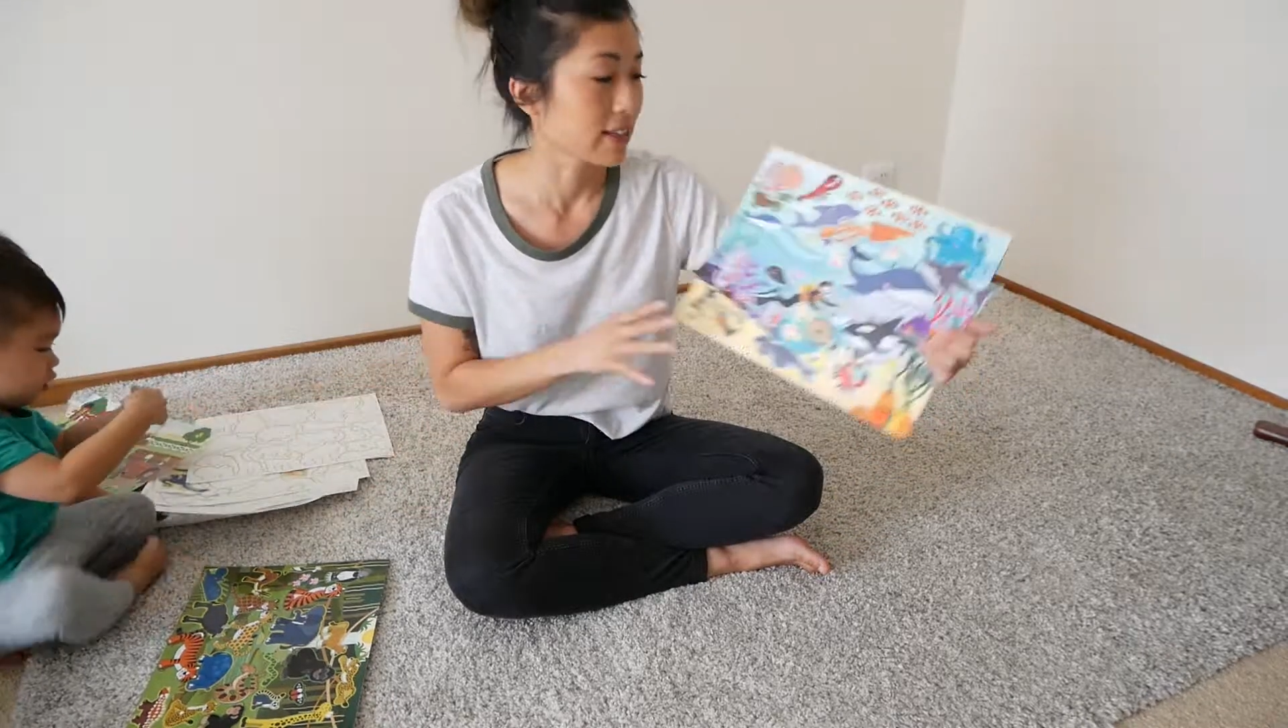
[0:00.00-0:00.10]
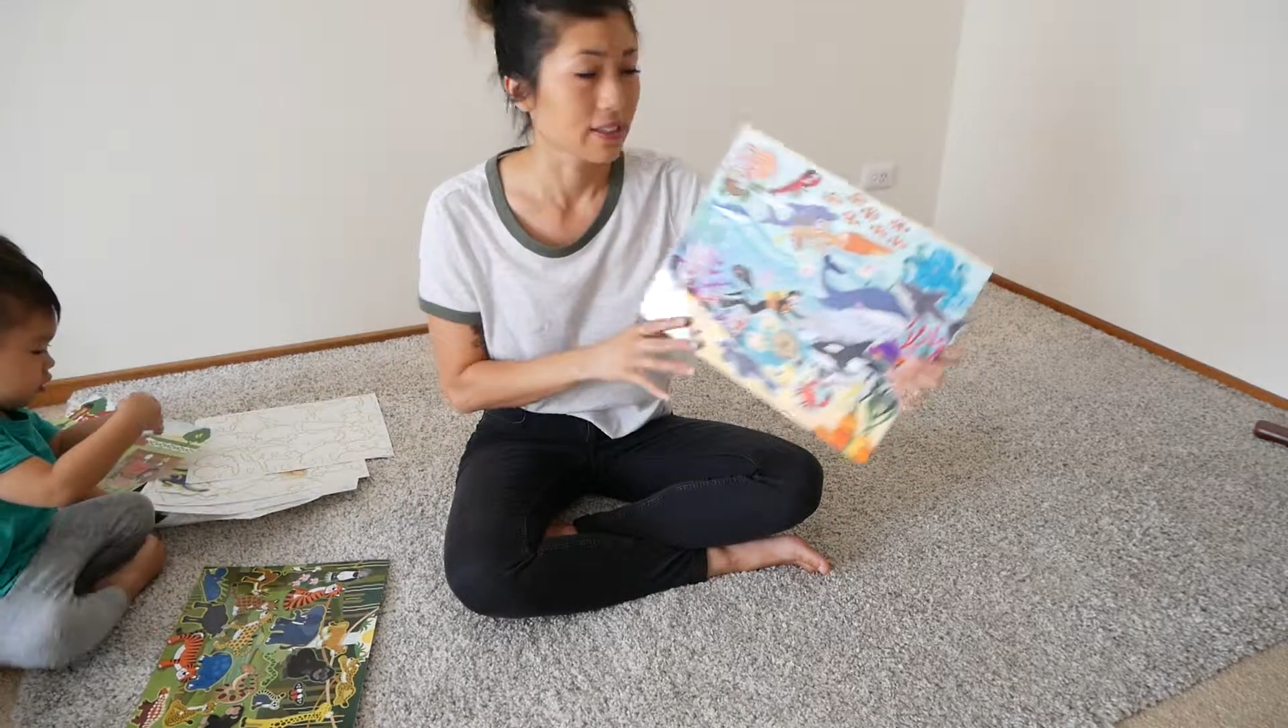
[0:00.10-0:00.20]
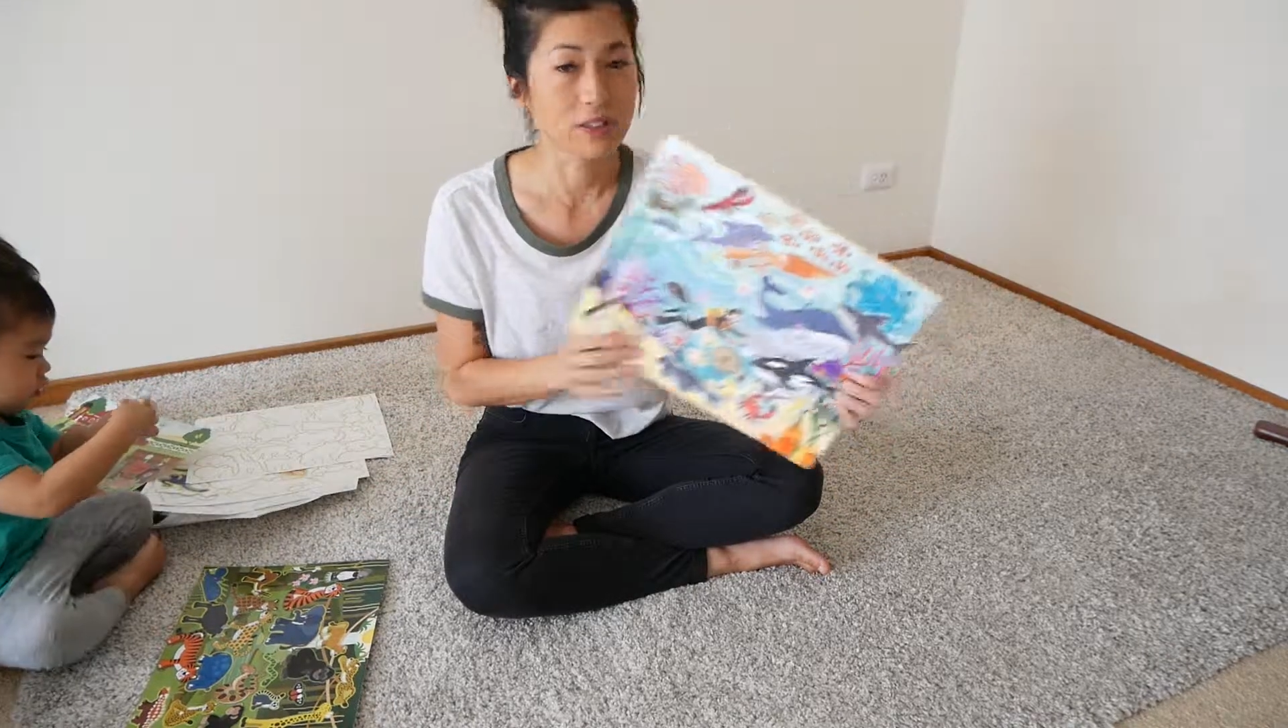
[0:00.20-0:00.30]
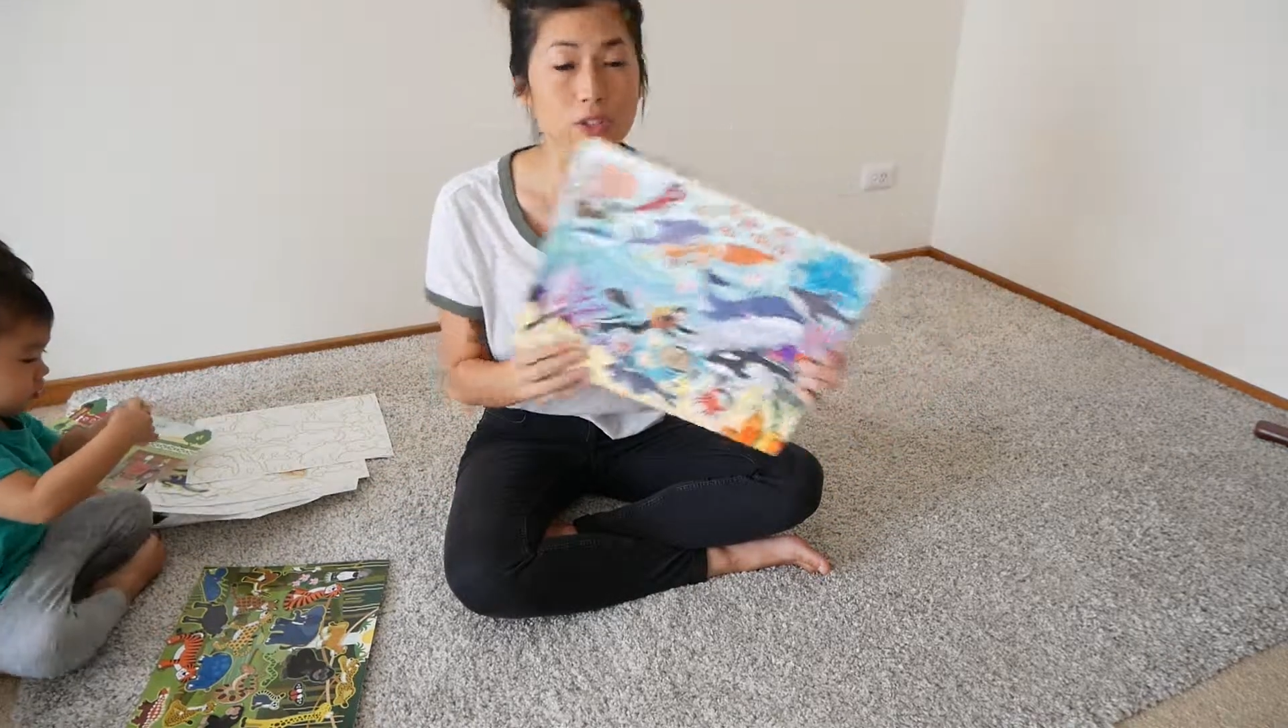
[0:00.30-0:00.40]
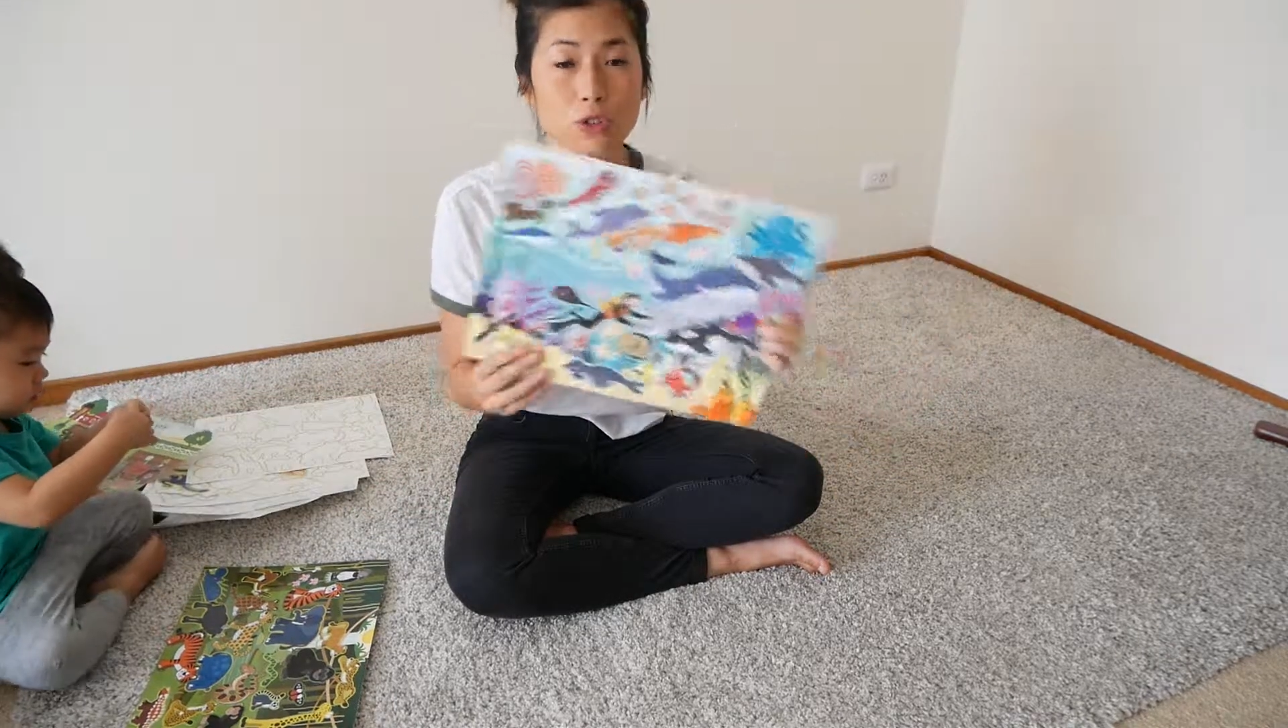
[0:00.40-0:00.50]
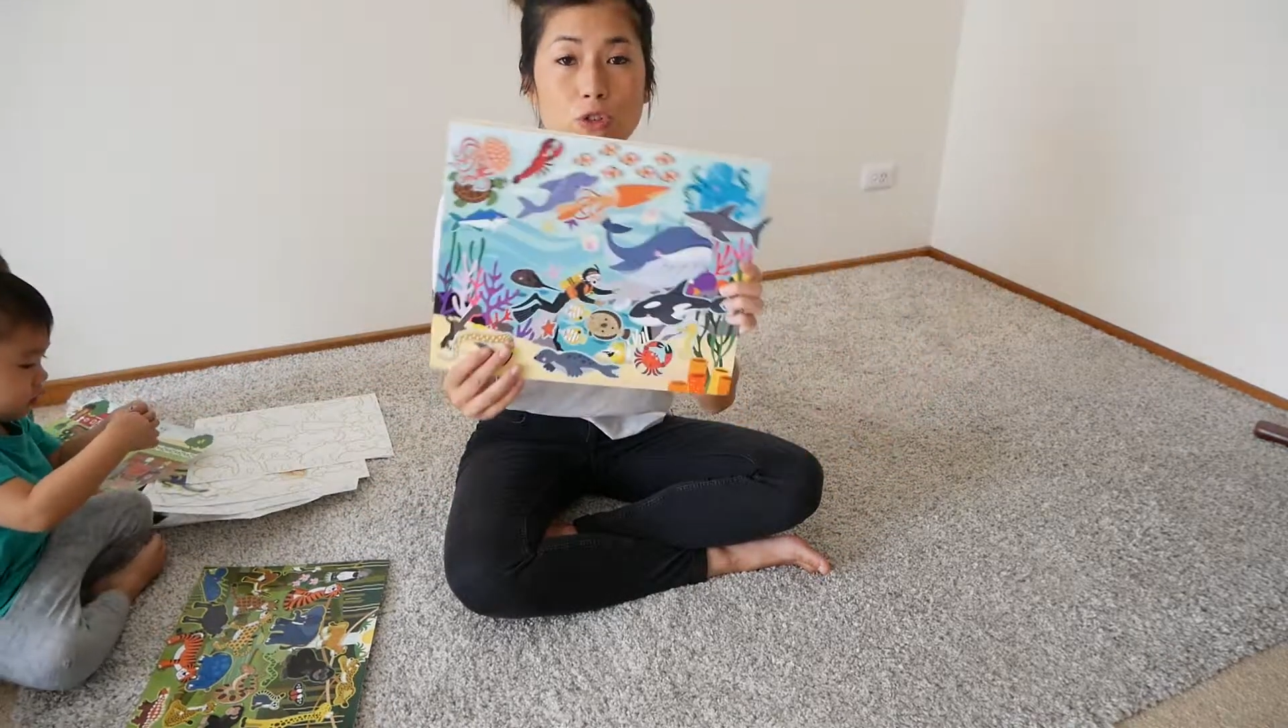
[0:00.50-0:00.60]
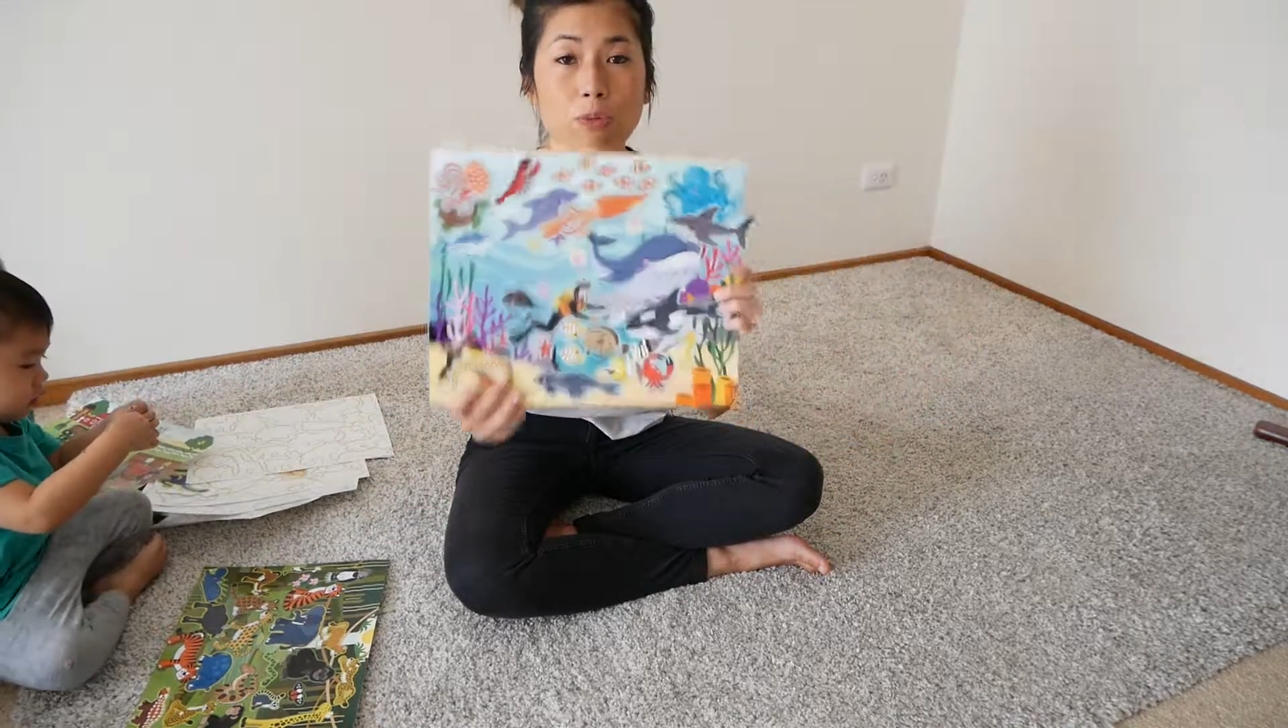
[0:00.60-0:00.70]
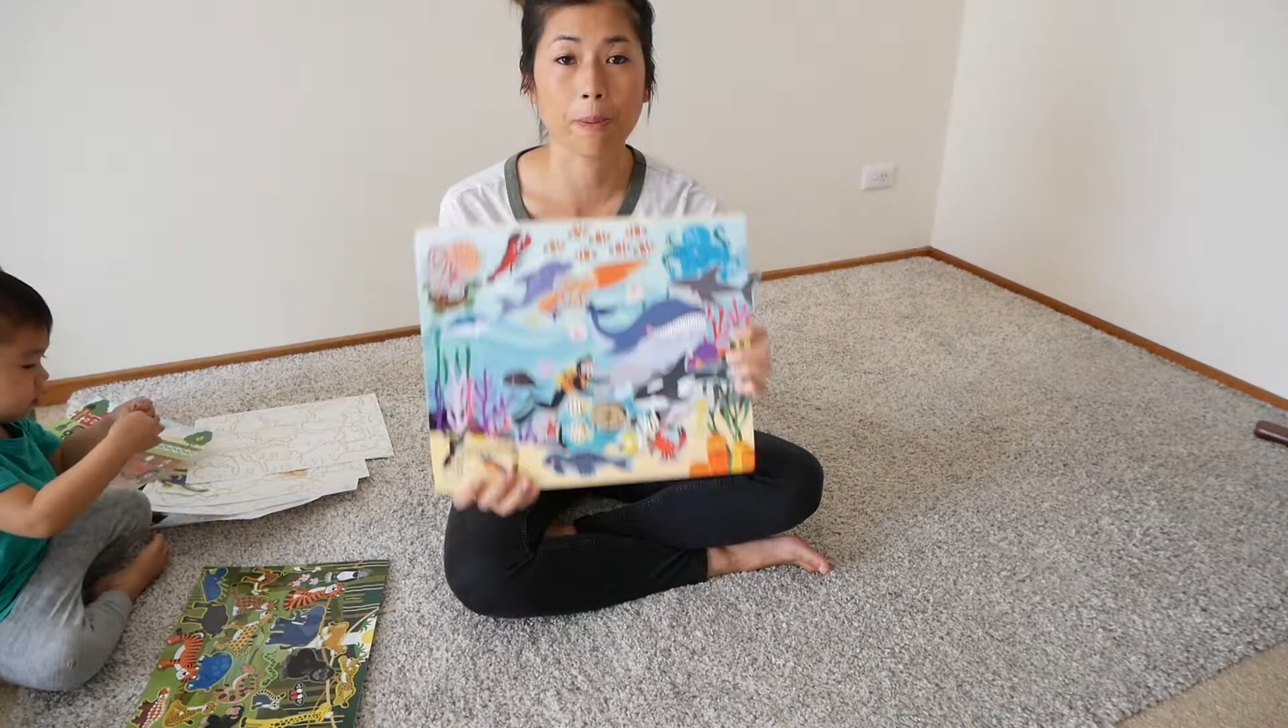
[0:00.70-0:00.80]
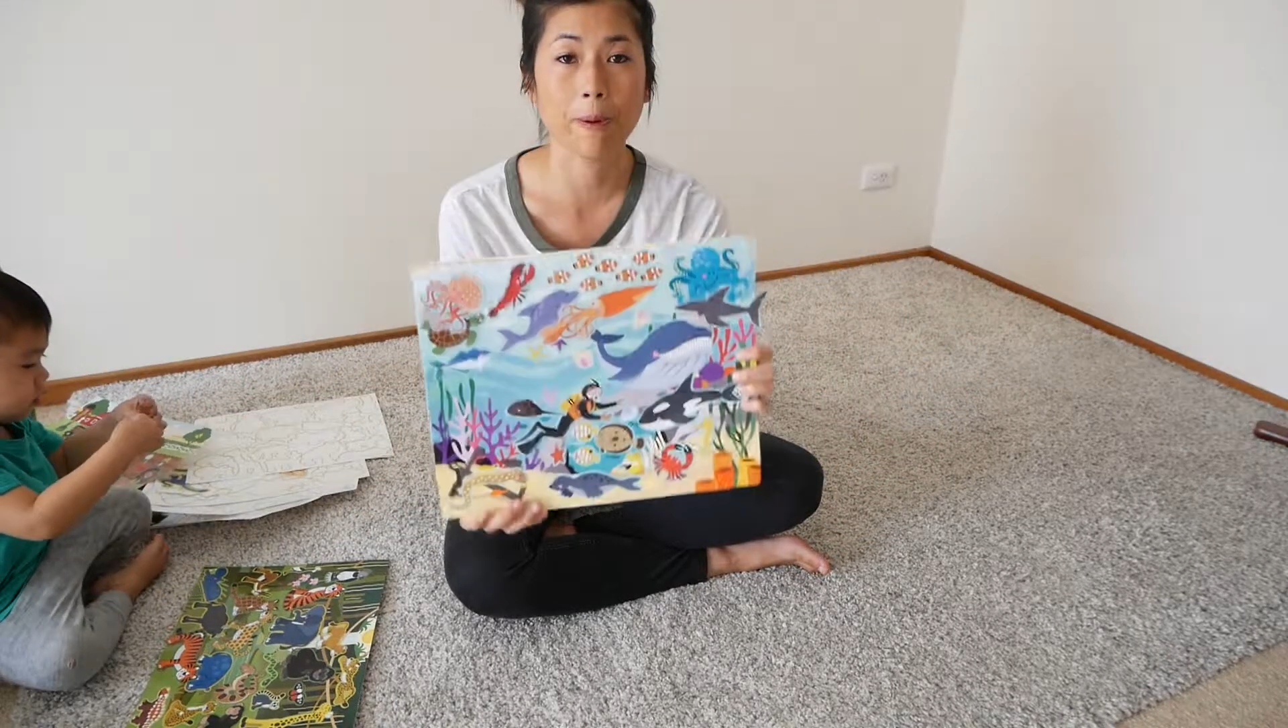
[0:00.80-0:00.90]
This is super